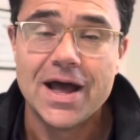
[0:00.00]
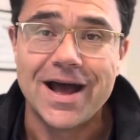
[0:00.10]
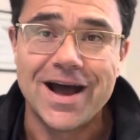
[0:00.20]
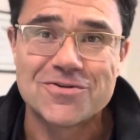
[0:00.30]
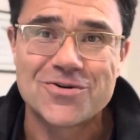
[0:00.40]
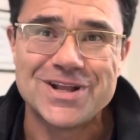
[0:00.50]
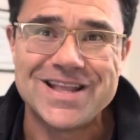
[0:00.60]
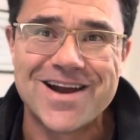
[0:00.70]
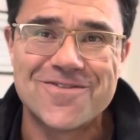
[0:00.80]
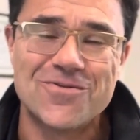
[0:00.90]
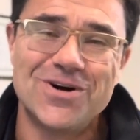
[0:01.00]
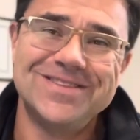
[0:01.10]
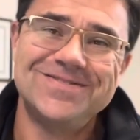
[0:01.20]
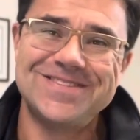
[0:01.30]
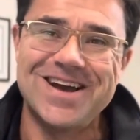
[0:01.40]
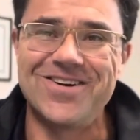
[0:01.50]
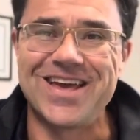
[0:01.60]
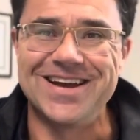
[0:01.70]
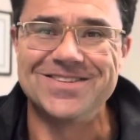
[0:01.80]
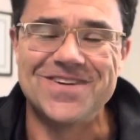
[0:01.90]
Have a great day, everyone.
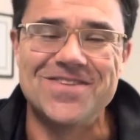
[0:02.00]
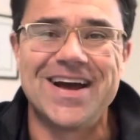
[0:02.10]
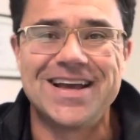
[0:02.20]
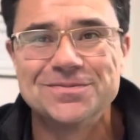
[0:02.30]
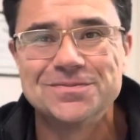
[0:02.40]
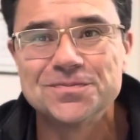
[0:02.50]
Okay, bye-bye.